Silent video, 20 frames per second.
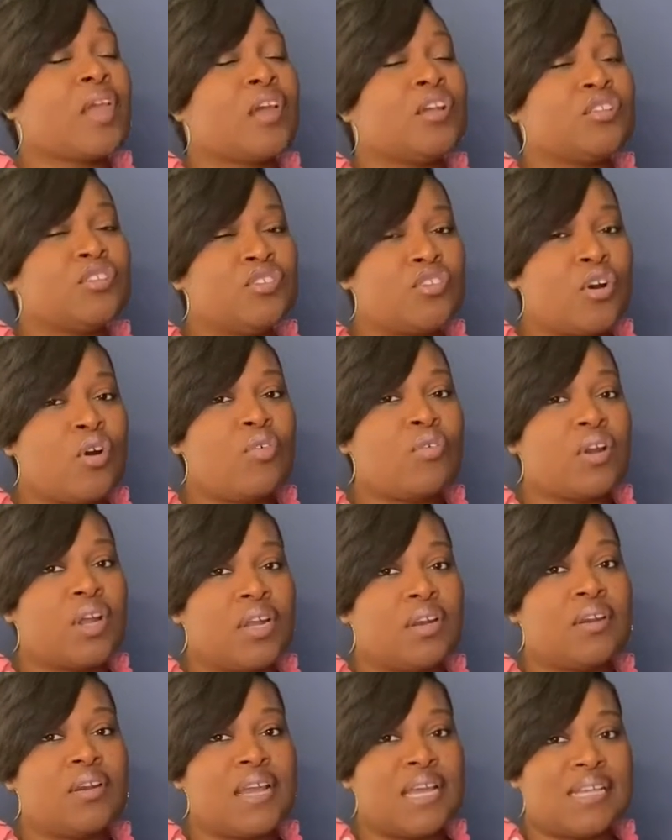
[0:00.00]
Don't
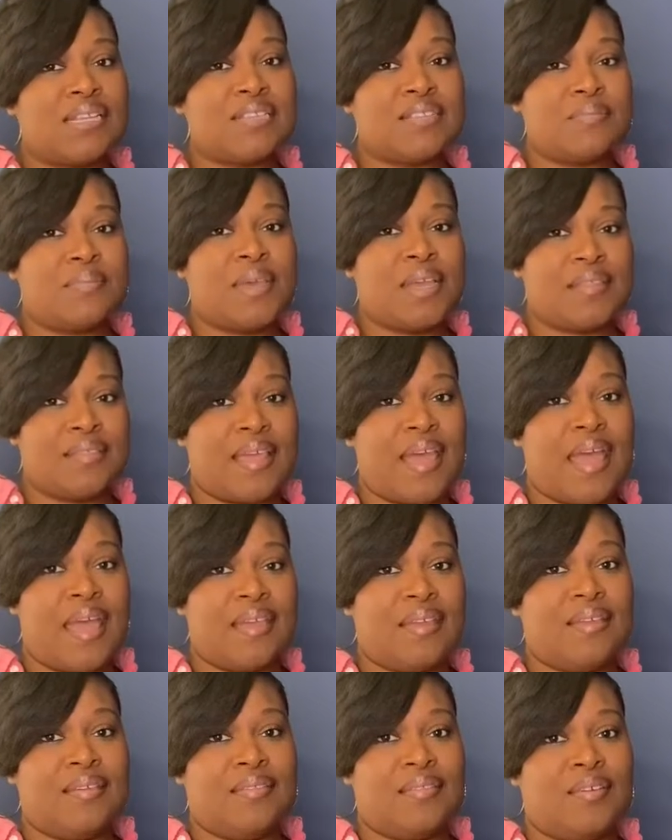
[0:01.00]
underestimate that
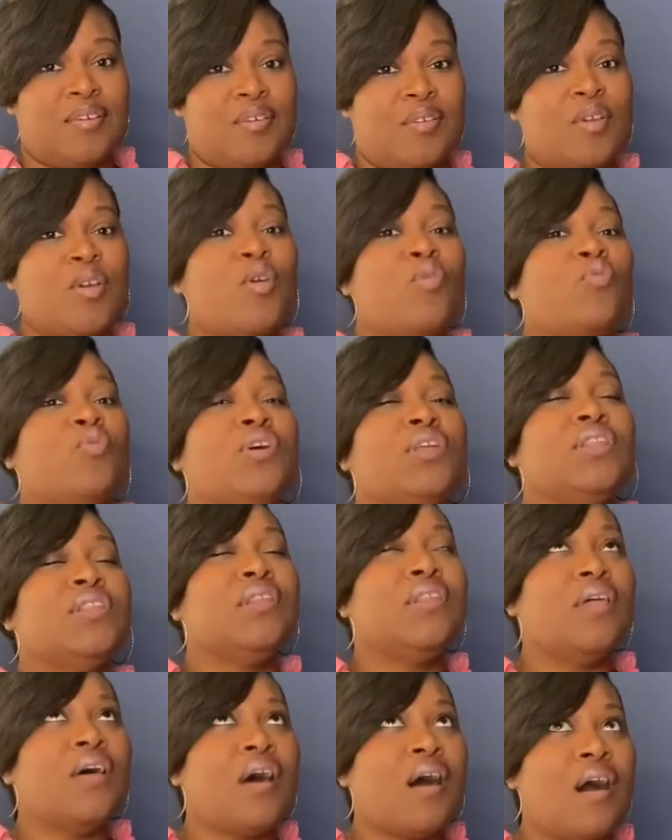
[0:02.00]
either. We
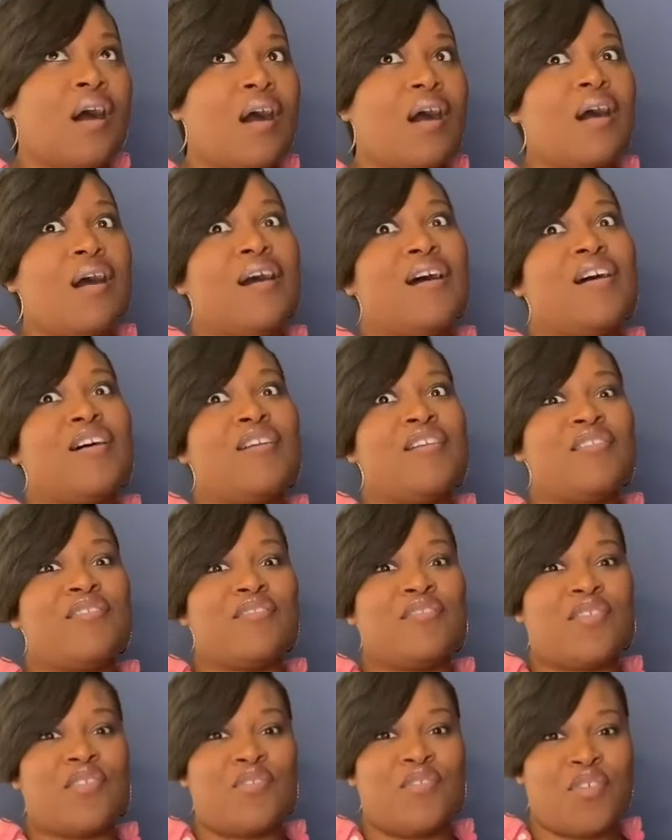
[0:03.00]
love
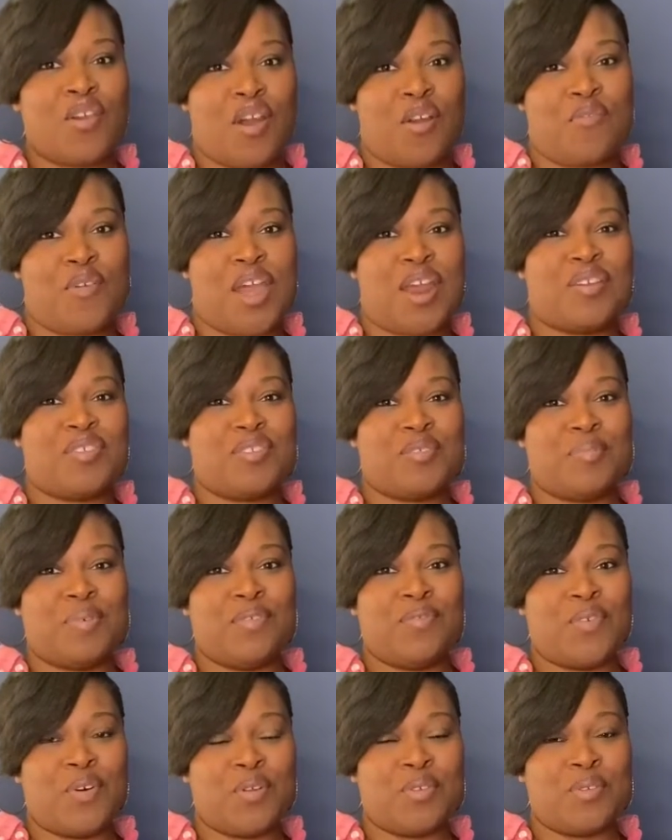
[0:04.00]
for our writers to be
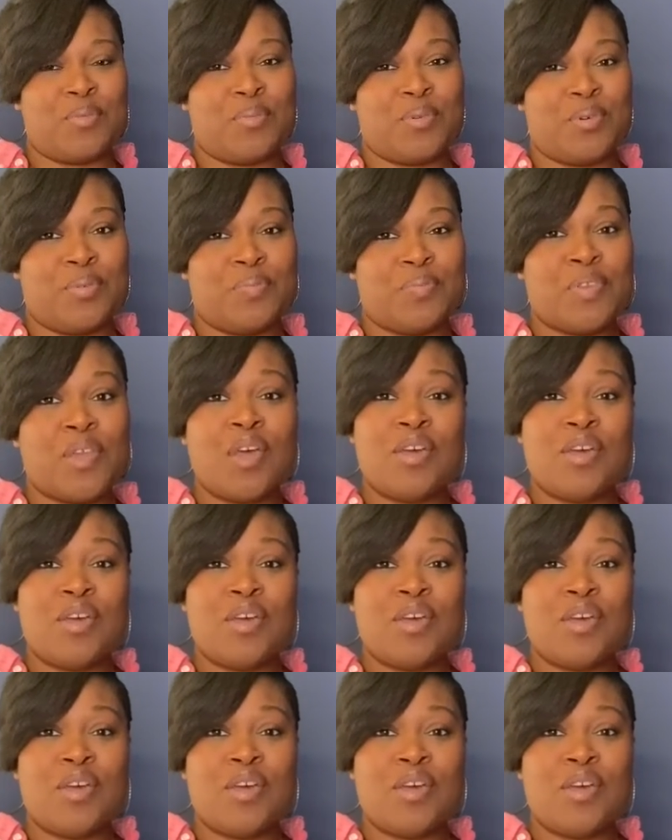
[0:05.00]
vulnerable.